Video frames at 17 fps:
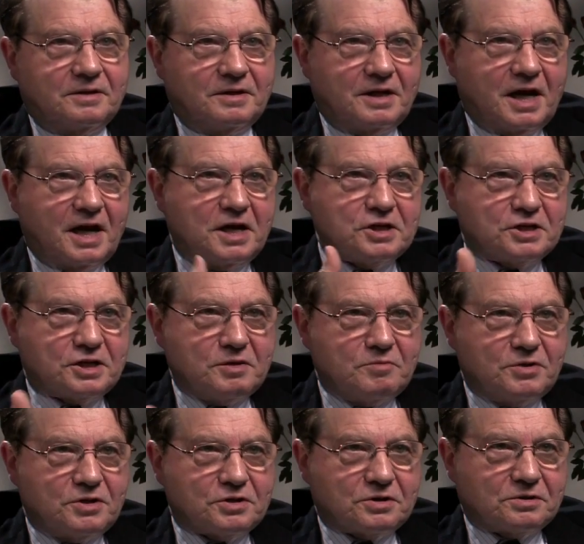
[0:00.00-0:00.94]

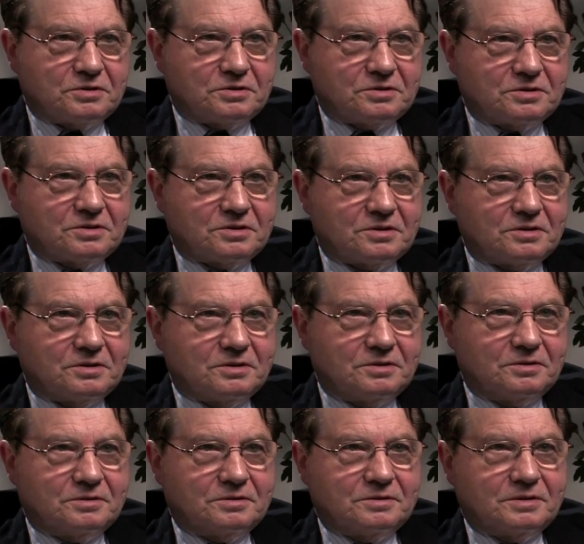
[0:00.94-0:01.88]
hygiene measures,
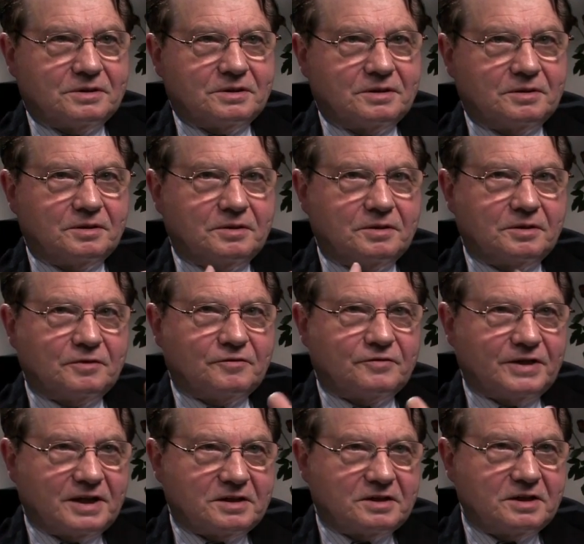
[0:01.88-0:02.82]

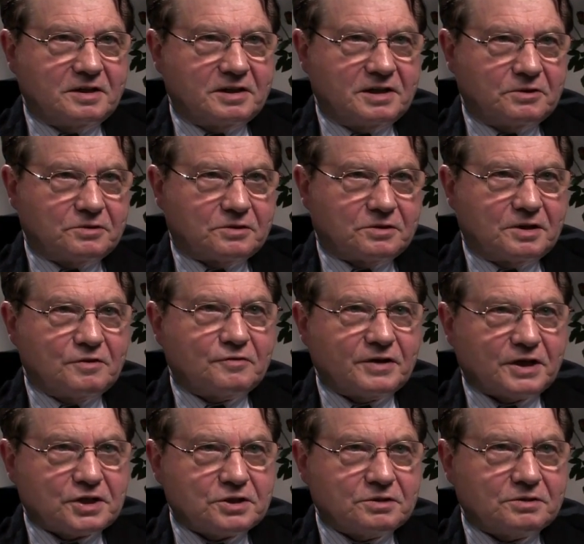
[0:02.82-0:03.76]
fighting the other
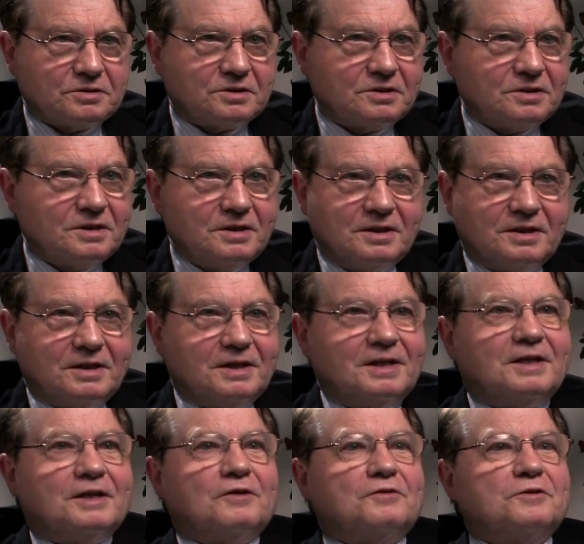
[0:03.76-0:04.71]
infections.
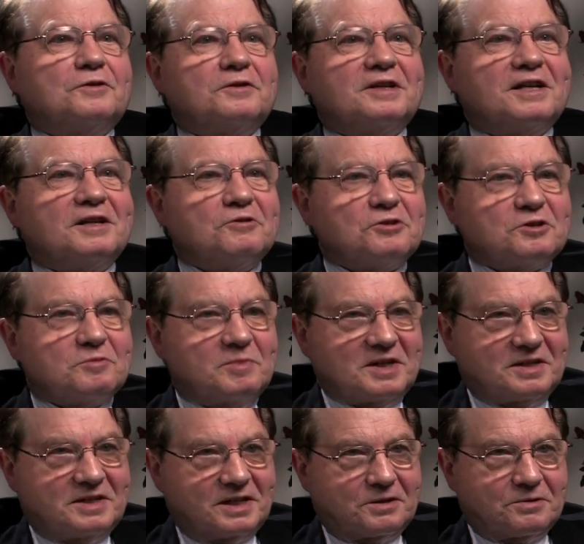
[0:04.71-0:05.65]
So they are not
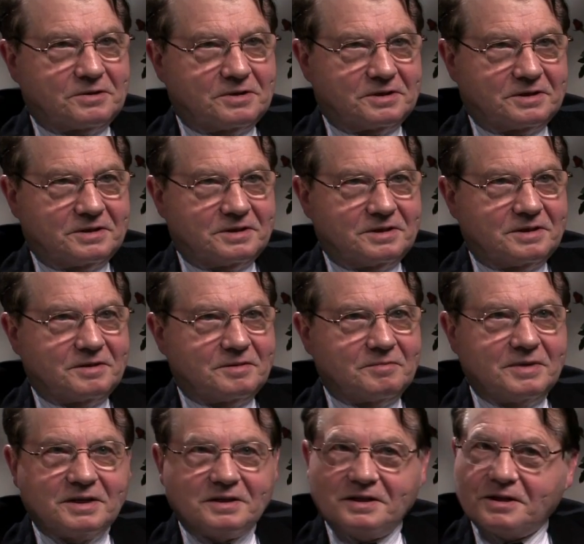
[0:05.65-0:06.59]
spectacular,
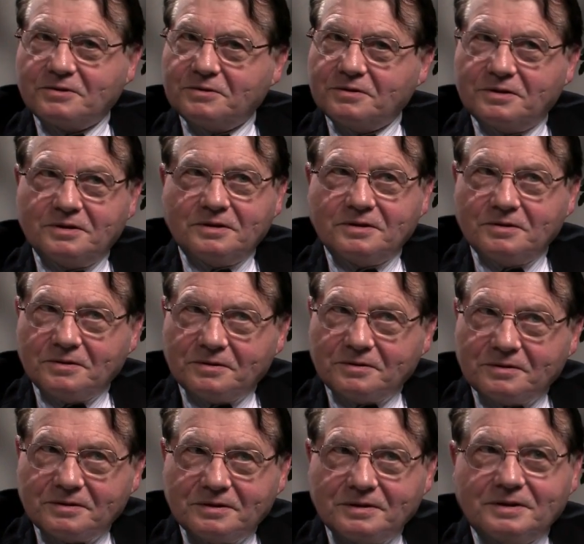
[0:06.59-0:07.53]
but they could,
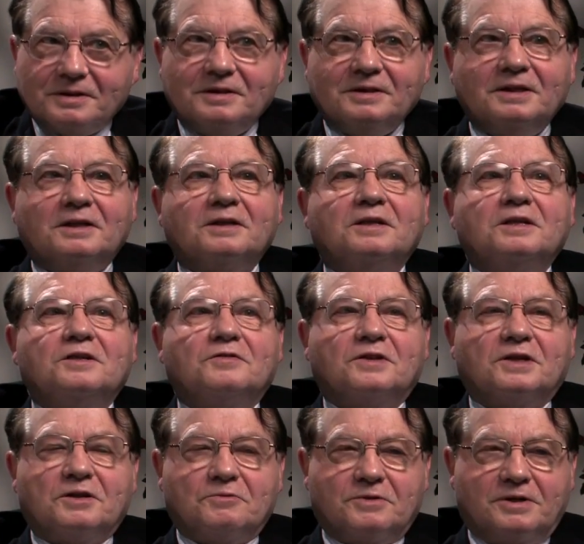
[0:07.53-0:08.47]
decrease
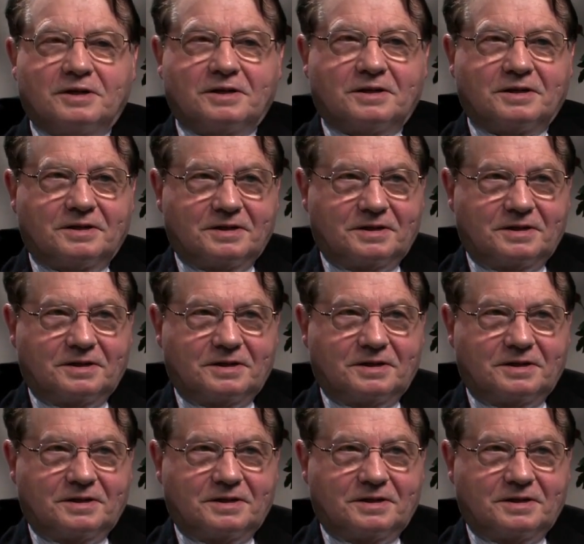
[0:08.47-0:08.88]
very well